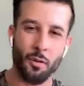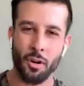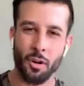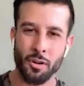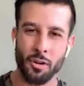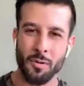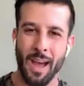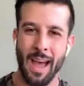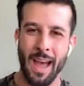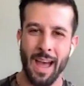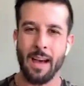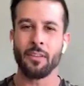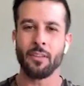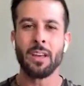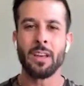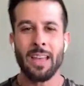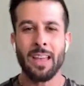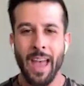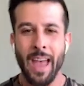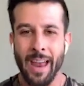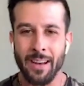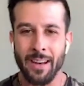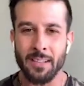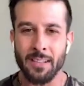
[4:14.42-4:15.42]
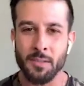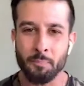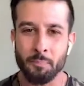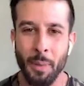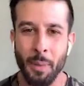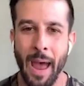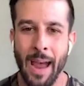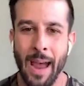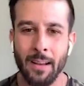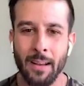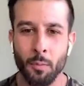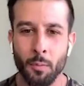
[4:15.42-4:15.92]
you have, and it's
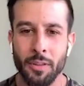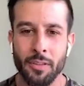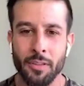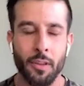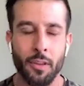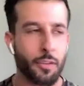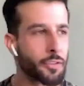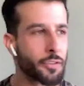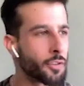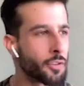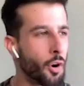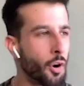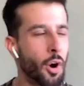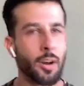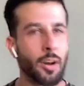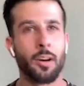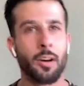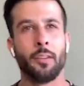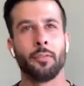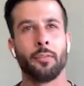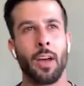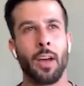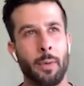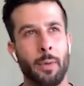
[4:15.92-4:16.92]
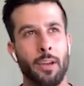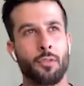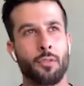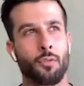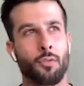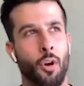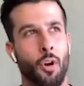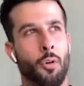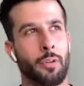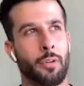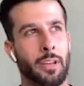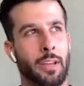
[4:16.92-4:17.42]
backed with the thought of, am I
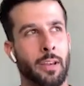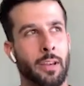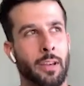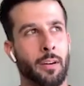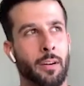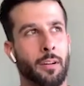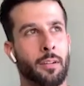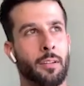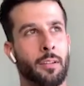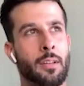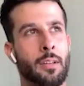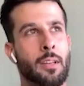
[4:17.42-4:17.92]
growing here?